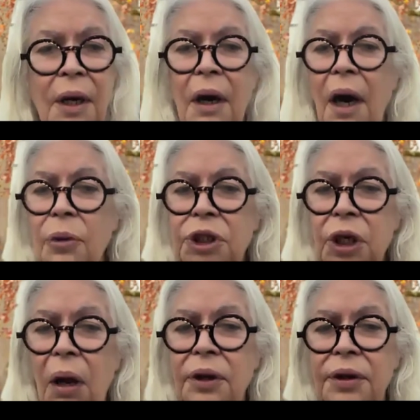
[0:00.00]
I was
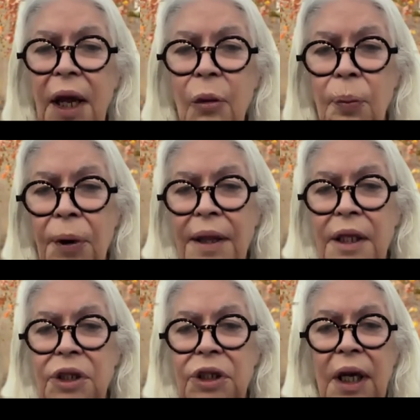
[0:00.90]
told that they were
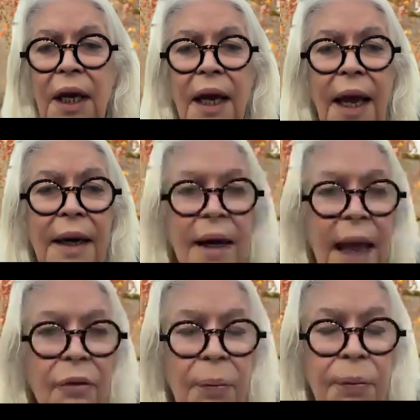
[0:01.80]
brothers and
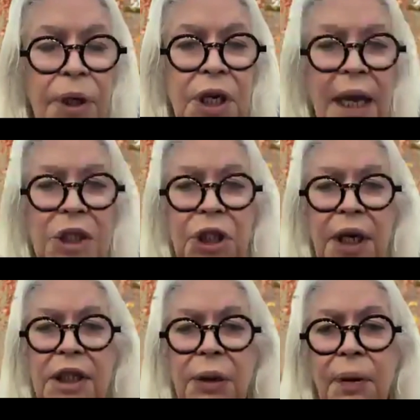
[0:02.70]
had a reputation
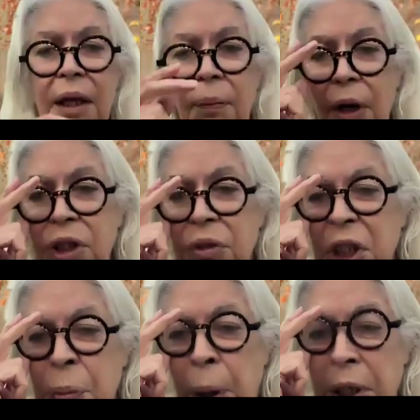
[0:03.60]
as among the most
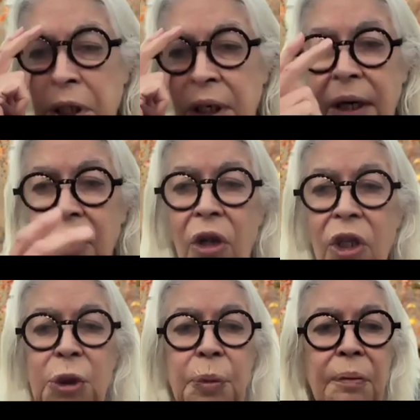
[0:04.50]
respected and
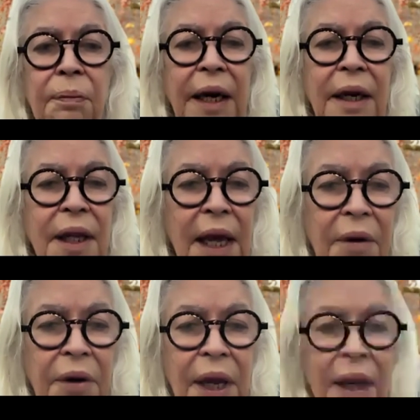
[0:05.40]
knowledgeable men in the
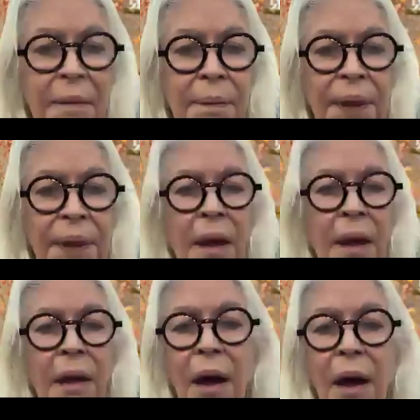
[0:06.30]
area.
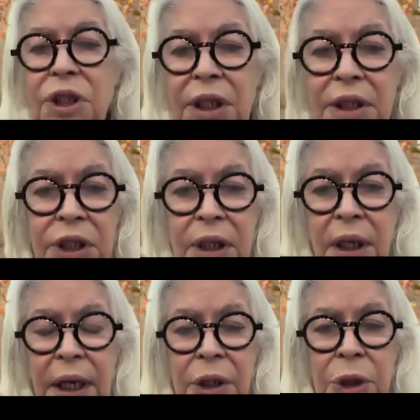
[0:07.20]
I was
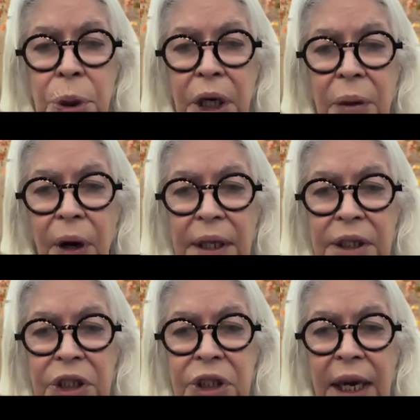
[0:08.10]
instantly intrigued by their
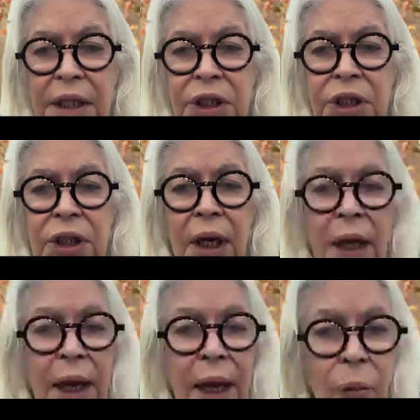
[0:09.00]
status
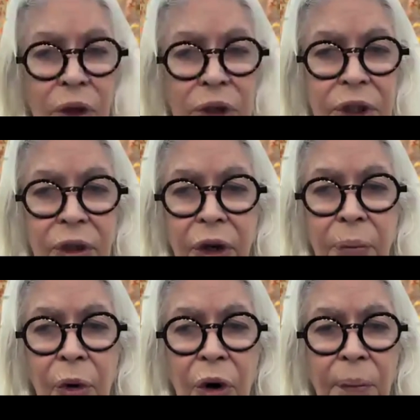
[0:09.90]
and wanted to
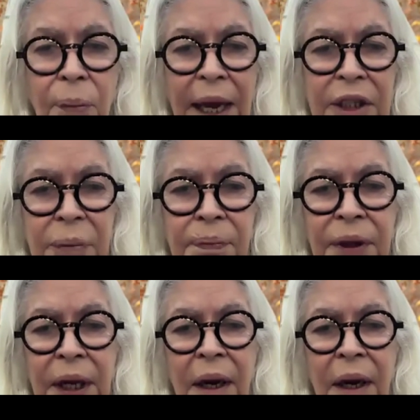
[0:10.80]
learn more about them.